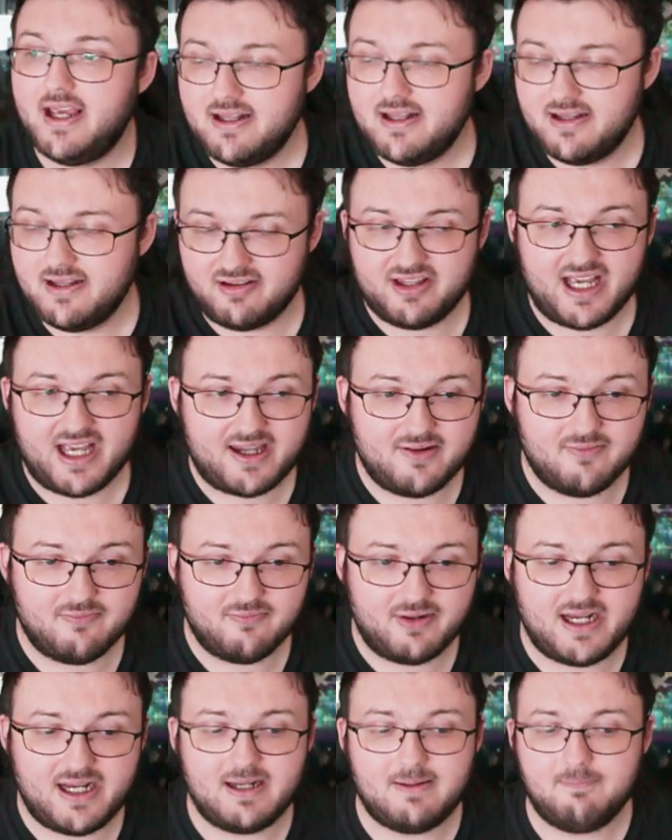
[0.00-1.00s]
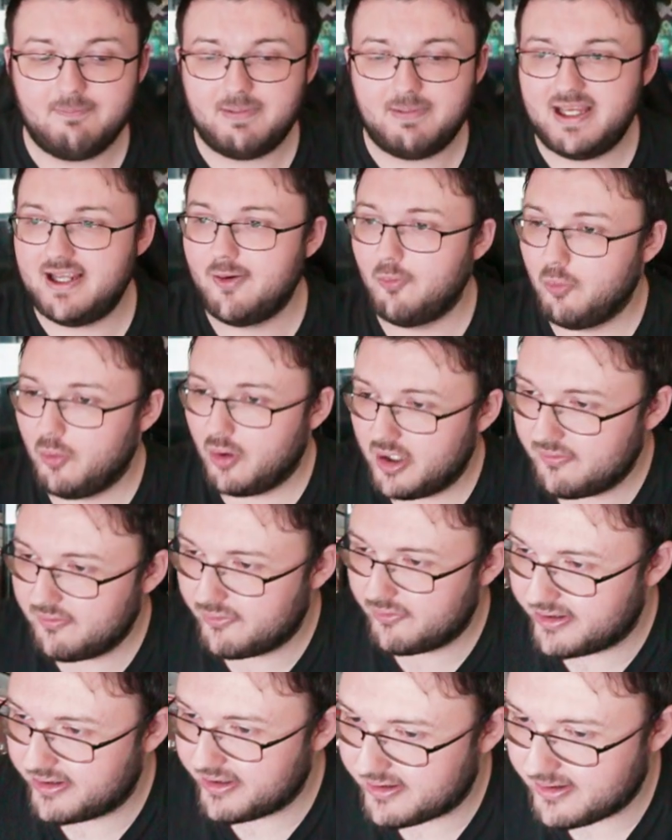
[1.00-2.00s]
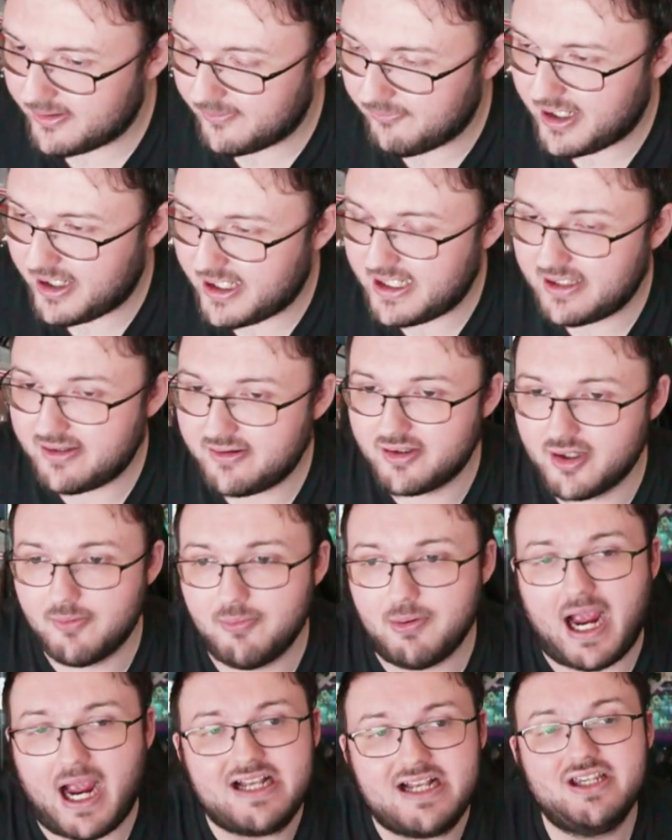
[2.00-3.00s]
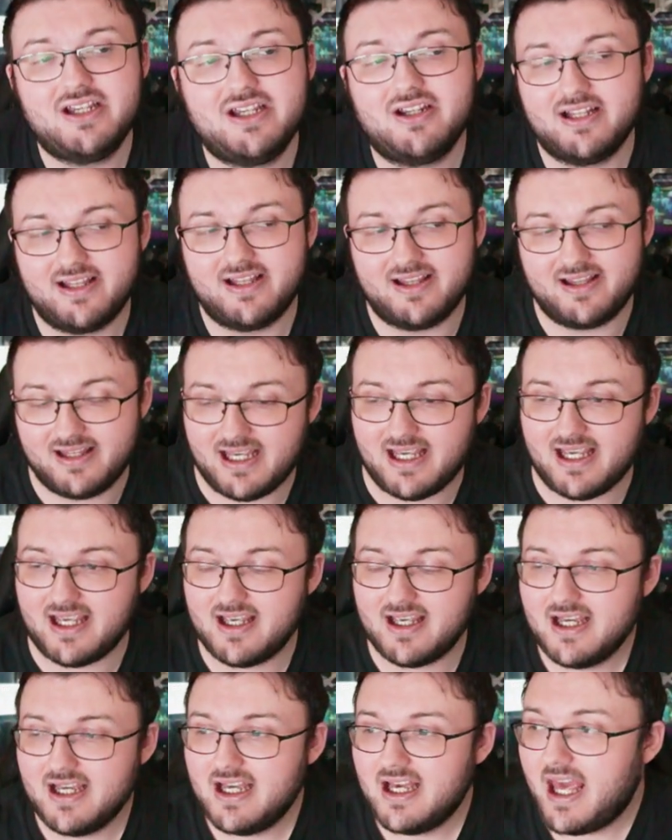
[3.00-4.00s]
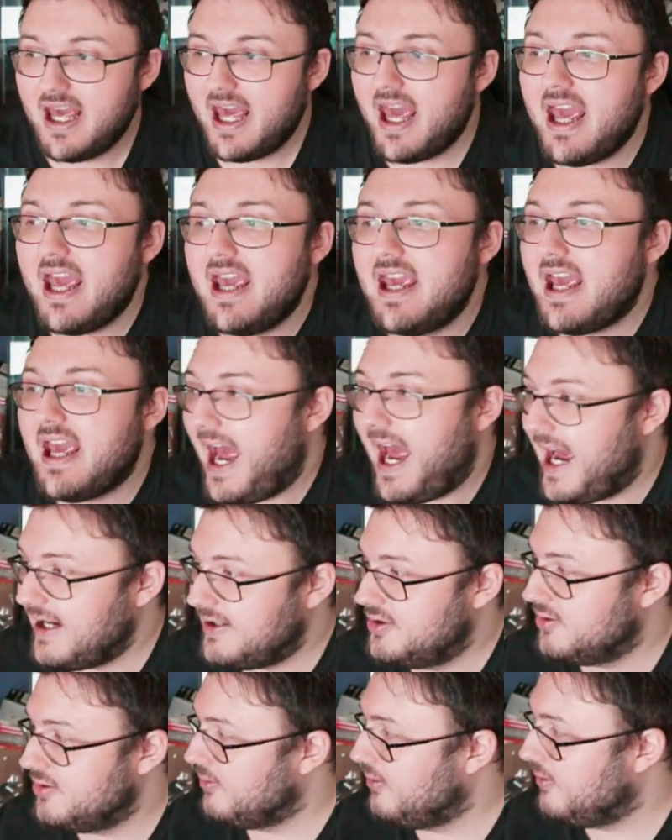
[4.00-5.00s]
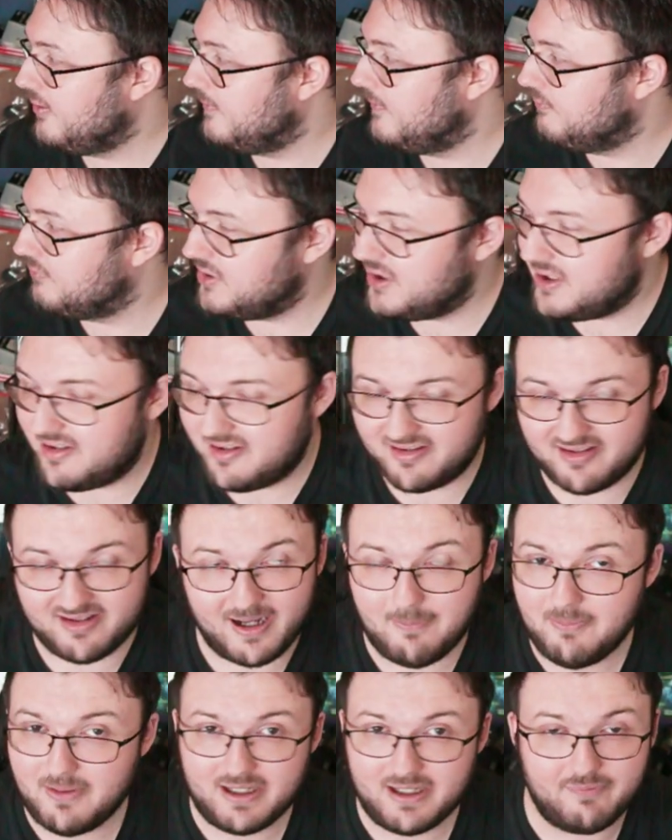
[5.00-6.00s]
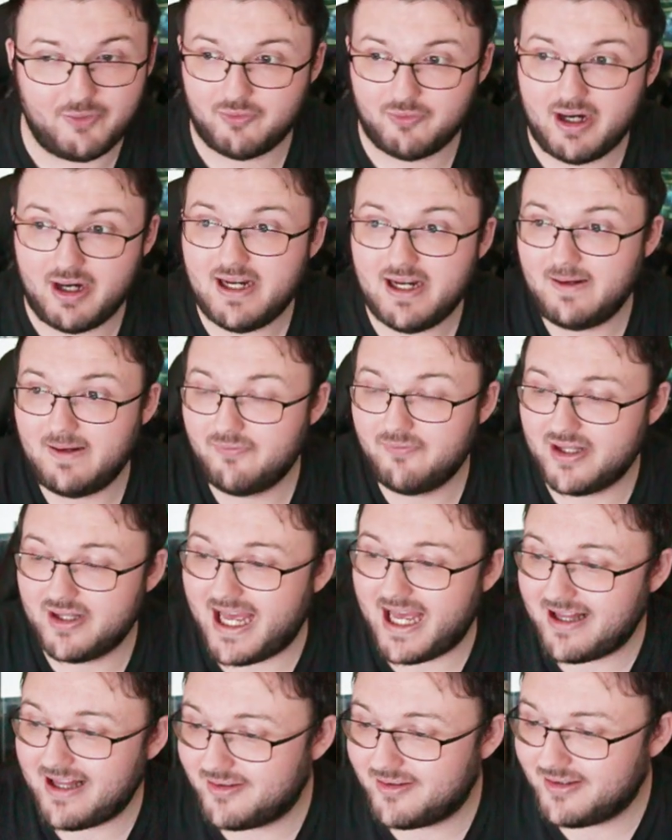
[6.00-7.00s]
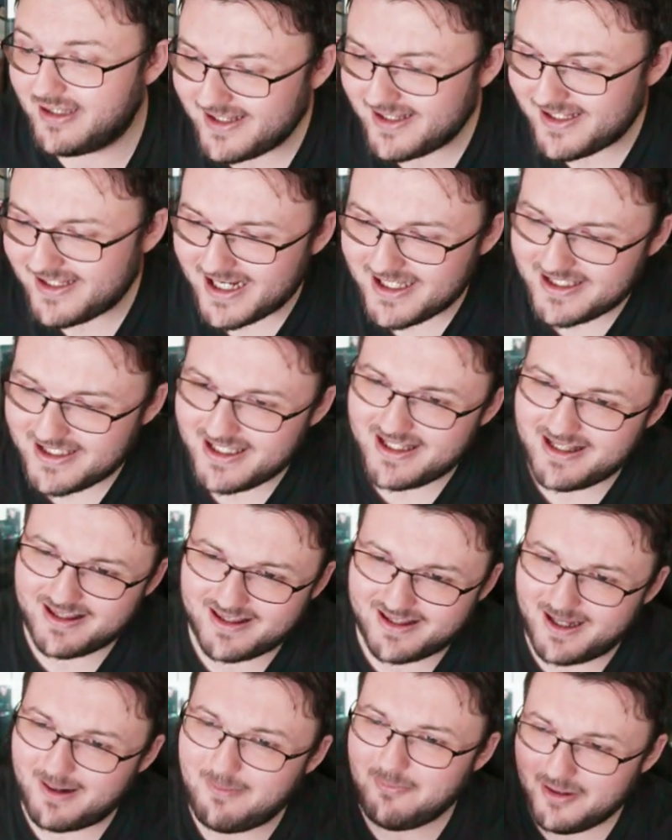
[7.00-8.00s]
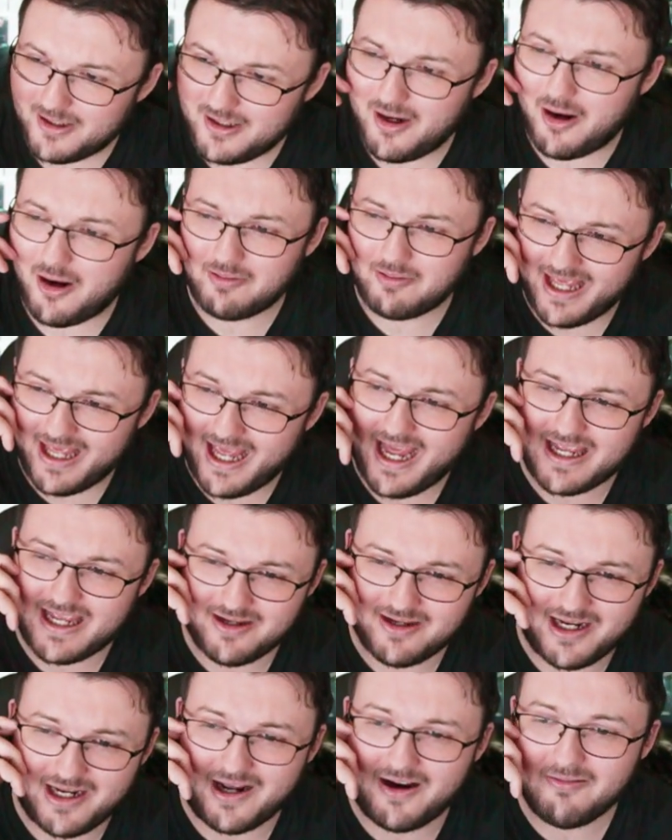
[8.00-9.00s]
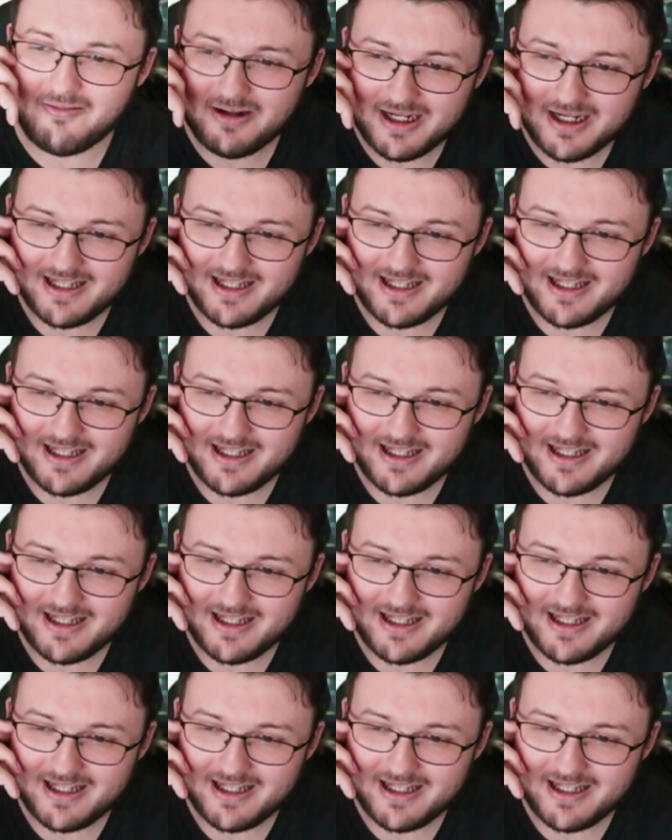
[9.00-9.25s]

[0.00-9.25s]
The second rating being a water resistant rating. So we're actually going to see a actual somewhat of a rating for that. So that's actually somewhat okay, you know?